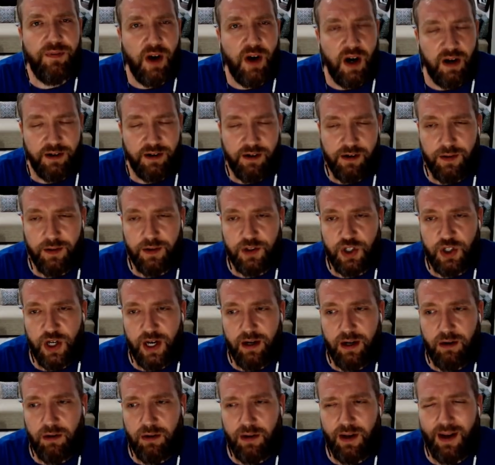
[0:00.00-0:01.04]
talked here on the
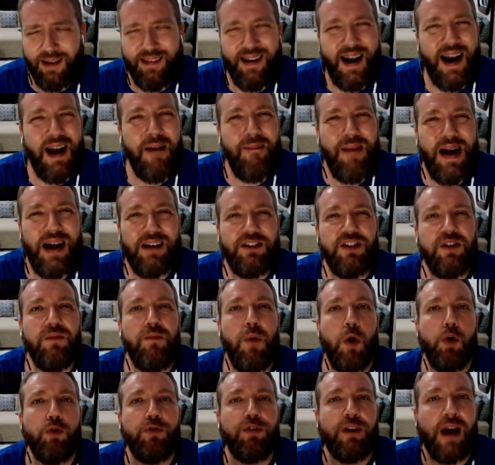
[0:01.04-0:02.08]
channel, and I, I imagine
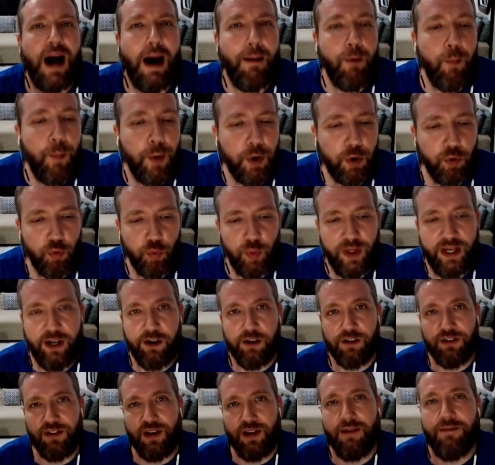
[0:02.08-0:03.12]
most comic book
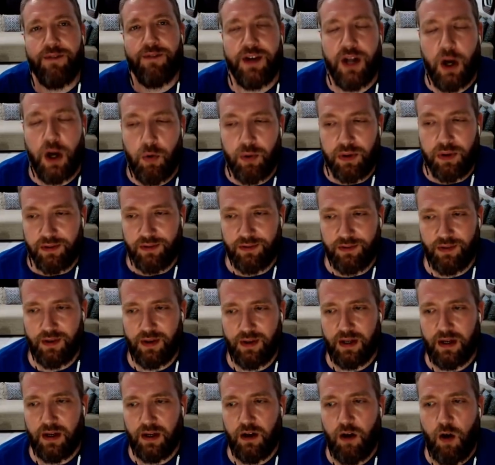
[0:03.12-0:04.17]
readers have noticed
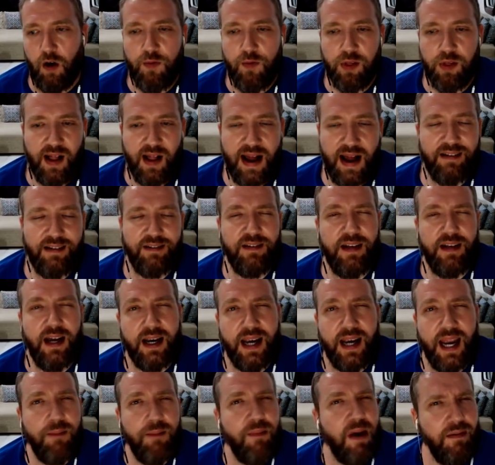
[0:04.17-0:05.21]
over the last
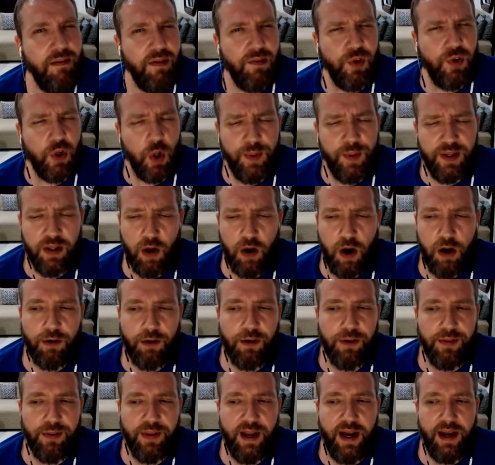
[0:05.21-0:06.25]
decade, maybe even a little bit
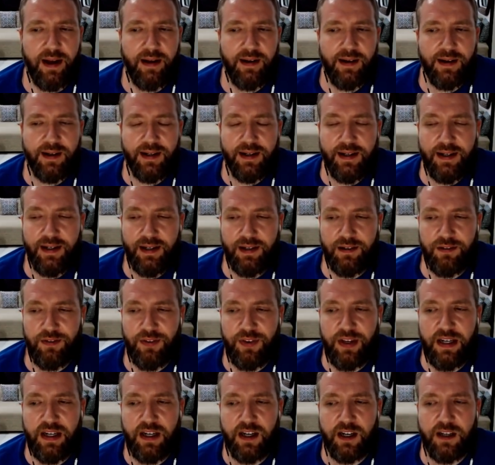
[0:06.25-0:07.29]
longer than that, is
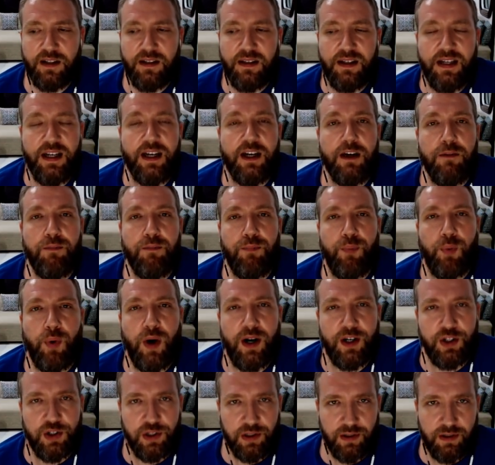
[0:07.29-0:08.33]
the
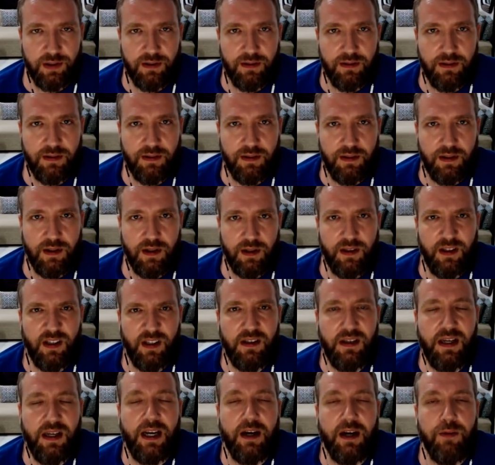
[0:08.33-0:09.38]
decompression
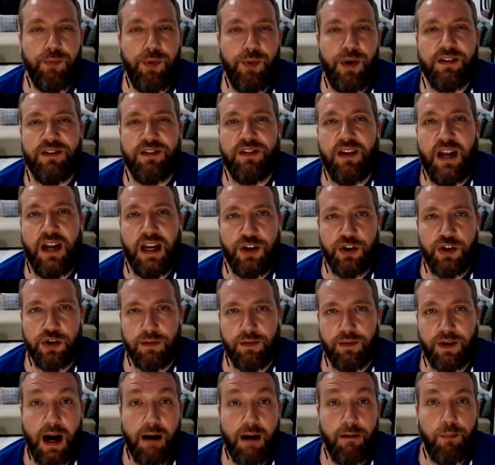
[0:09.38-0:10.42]
the decompressed nature
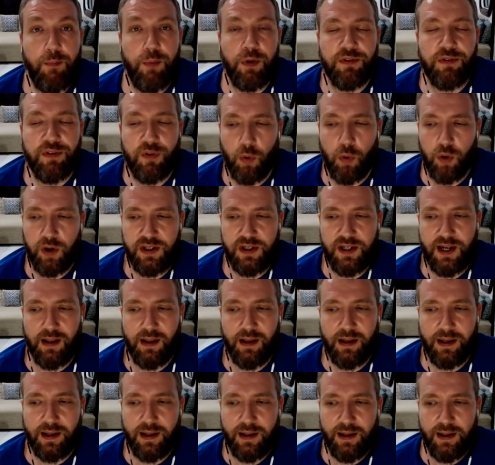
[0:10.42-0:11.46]
of comic book
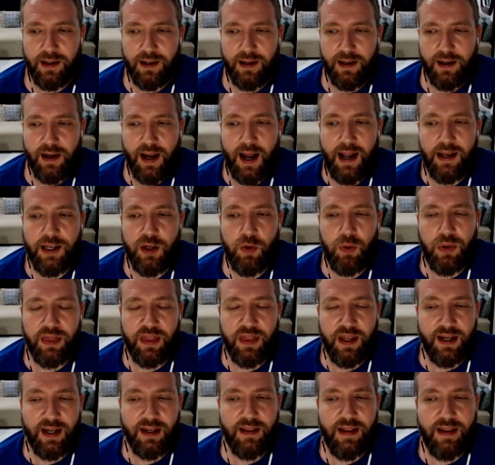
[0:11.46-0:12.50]
storytelling. And you would
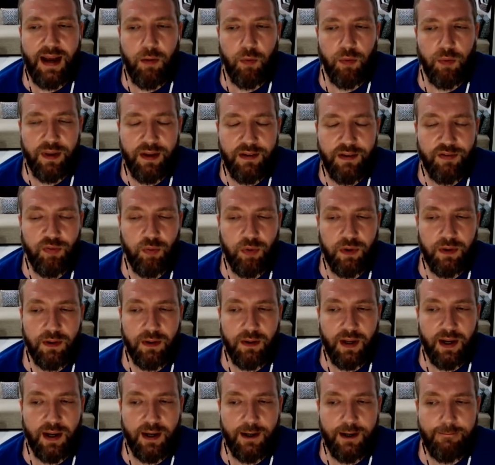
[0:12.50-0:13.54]
think that this
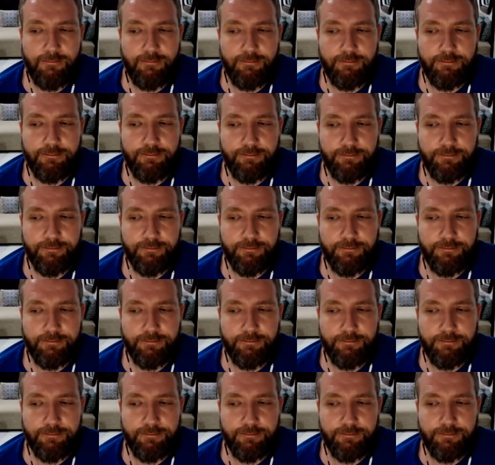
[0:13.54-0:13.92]
would um,